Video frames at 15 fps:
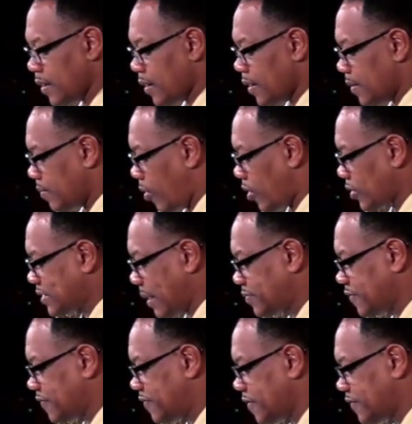Mark chapter
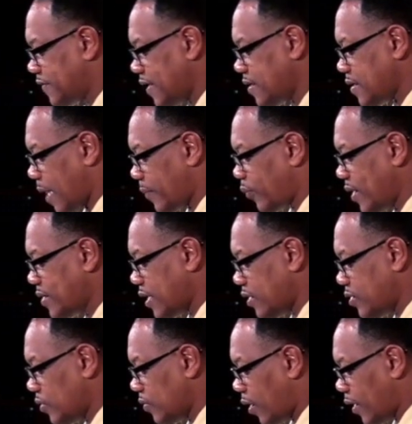15. I pray that
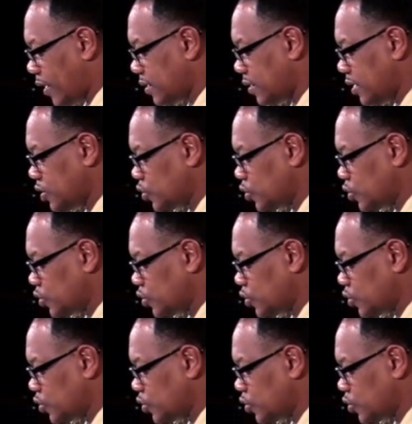you are at least